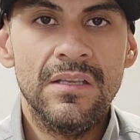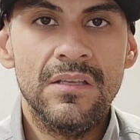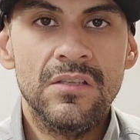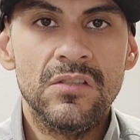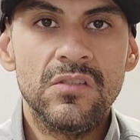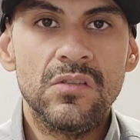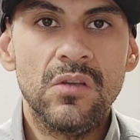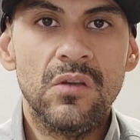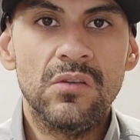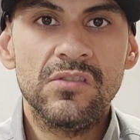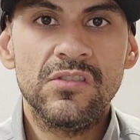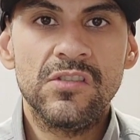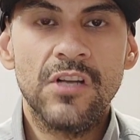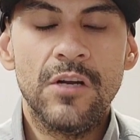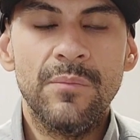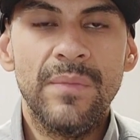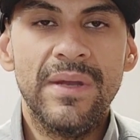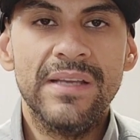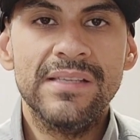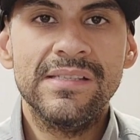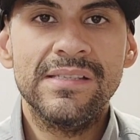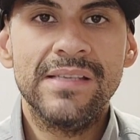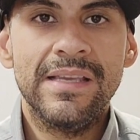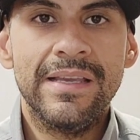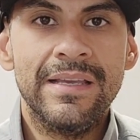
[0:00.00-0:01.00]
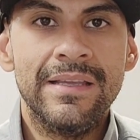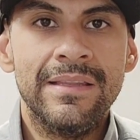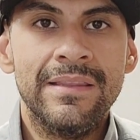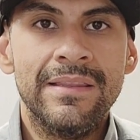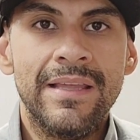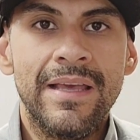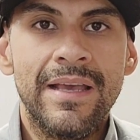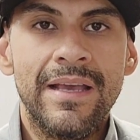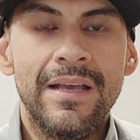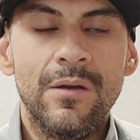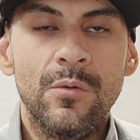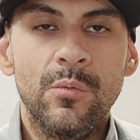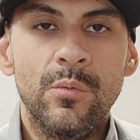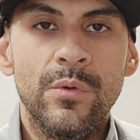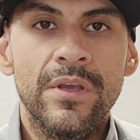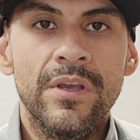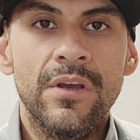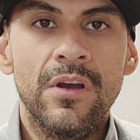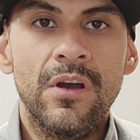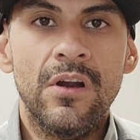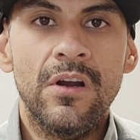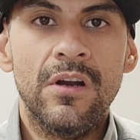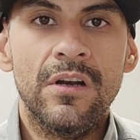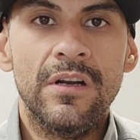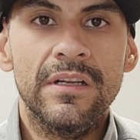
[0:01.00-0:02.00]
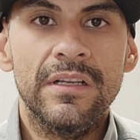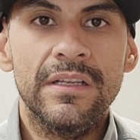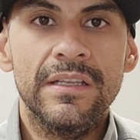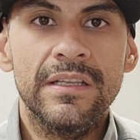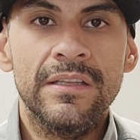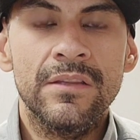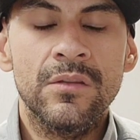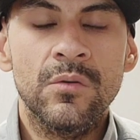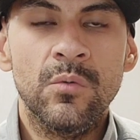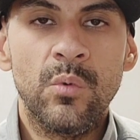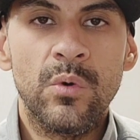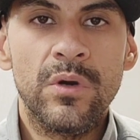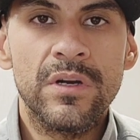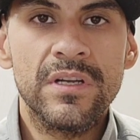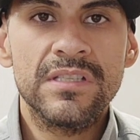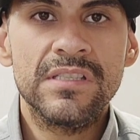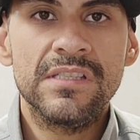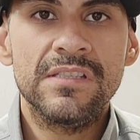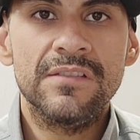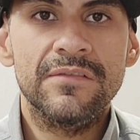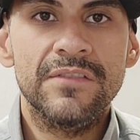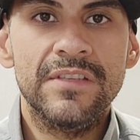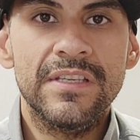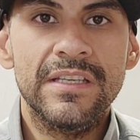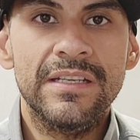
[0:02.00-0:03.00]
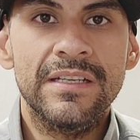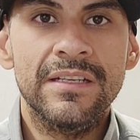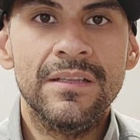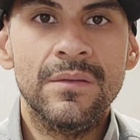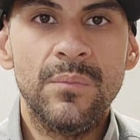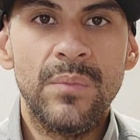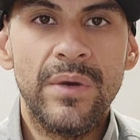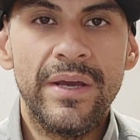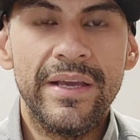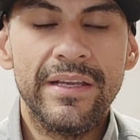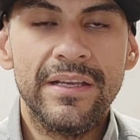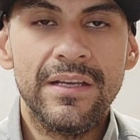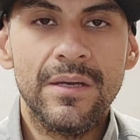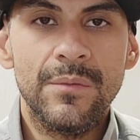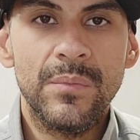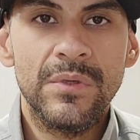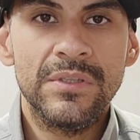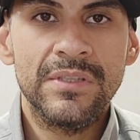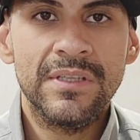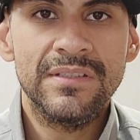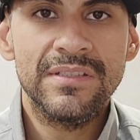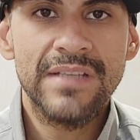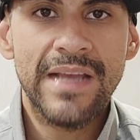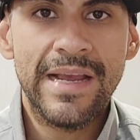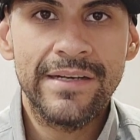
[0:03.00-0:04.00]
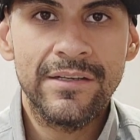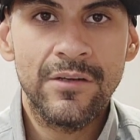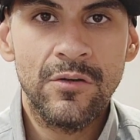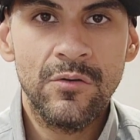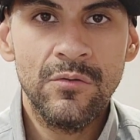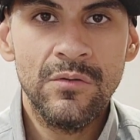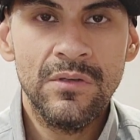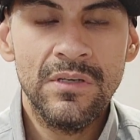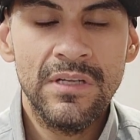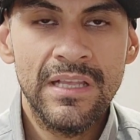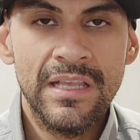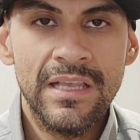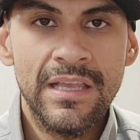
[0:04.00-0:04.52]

So I'll start by saying that we are in the works of getting the bike up on a dyno,